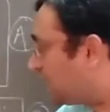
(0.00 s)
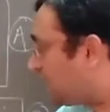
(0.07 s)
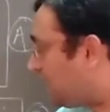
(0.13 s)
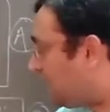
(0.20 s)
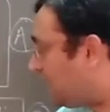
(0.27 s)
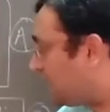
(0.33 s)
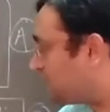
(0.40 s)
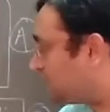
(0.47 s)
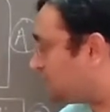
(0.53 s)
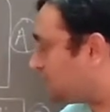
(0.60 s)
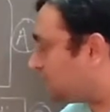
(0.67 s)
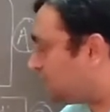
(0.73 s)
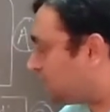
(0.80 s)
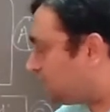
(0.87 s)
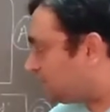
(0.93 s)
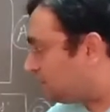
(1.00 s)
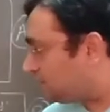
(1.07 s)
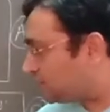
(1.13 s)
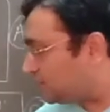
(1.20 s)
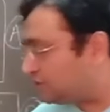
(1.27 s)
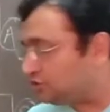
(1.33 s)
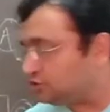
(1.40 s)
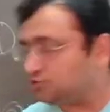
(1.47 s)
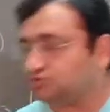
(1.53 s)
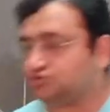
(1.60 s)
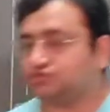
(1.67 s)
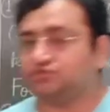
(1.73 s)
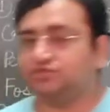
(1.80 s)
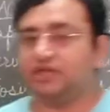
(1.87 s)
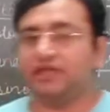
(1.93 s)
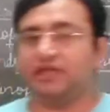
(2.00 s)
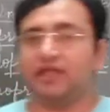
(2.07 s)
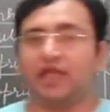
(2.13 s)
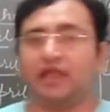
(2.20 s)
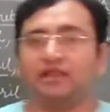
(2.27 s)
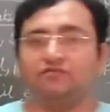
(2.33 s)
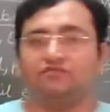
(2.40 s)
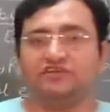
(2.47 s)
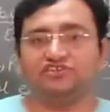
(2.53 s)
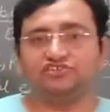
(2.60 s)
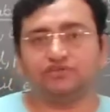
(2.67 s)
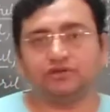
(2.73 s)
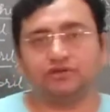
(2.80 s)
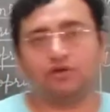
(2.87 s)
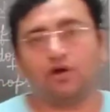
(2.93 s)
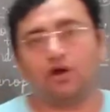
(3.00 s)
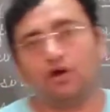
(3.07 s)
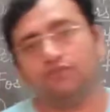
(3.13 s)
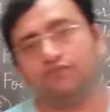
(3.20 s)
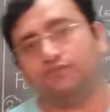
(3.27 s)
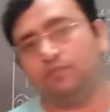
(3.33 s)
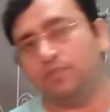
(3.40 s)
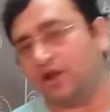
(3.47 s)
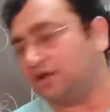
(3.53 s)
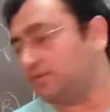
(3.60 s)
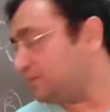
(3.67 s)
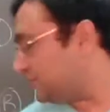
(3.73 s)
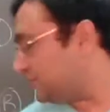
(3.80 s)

can reduce the elevation of blood